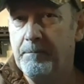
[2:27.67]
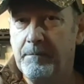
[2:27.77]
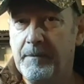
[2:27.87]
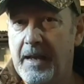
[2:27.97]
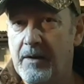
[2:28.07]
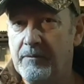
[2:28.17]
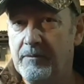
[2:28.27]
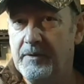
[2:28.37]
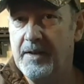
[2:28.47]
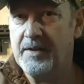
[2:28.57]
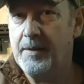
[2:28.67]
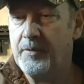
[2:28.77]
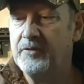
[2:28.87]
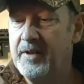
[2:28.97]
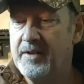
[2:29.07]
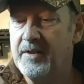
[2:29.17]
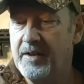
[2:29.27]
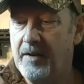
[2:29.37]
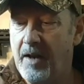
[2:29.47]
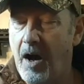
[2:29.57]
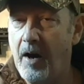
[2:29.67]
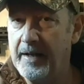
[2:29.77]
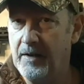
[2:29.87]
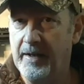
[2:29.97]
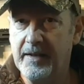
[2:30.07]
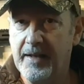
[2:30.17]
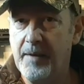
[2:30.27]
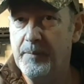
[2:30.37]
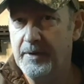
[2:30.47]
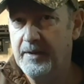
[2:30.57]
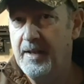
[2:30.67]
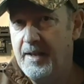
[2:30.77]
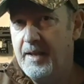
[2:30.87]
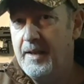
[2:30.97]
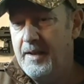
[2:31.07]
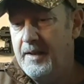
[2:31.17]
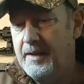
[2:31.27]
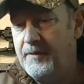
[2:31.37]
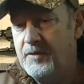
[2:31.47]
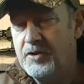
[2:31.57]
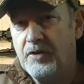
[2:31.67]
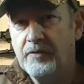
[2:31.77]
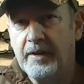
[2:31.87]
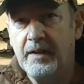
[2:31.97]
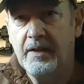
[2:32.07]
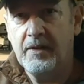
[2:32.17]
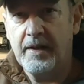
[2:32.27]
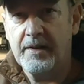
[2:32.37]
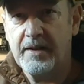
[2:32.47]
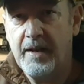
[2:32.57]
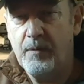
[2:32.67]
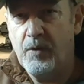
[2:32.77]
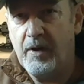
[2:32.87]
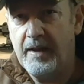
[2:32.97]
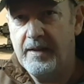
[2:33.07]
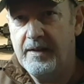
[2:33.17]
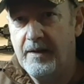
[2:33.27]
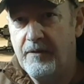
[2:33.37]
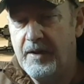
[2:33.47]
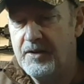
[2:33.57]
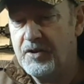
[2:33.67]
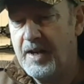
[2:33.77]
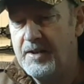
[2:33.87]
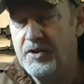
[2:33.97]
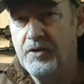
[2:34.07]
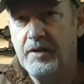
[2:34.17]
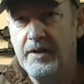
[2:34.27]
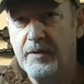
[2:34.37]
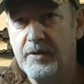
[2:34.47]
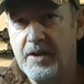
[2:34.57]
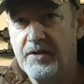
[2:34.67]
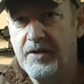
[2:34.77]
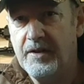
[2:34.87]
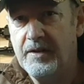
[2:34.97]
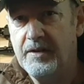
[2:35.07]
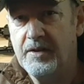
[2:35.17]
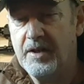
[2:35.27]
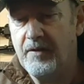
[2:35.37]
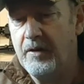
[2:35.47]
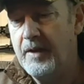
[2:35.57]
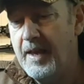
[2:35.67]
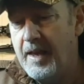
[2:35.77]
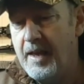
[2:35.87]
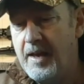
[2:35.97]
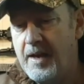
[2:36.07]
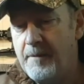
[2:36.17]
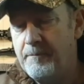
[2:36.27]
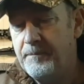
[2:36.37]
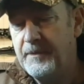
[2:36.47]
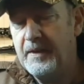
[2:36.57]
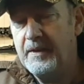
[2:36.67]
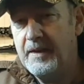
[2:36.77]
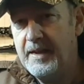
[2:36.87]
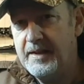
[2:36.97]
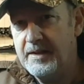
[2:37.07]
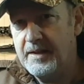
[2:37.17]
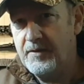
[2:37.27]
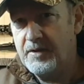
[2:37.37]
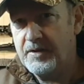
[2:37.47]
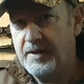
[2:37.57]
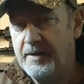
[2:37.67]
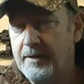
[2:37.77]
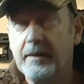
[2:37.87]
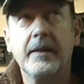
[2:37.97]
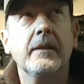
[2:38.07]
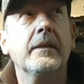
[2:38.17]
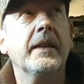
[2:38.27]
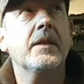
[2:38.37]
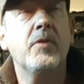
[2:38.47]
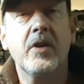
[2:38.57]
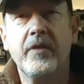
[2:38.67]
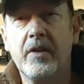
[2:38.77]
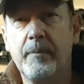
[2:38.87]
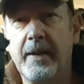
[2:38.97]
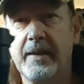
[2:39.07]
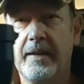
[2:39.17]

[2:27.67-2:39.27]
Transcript: Now there's a number of reasons that I like that, but if you shoot regularly you'll understand why. You know, things change and you need to adjust your zero. These, if I just get the microphone to pick that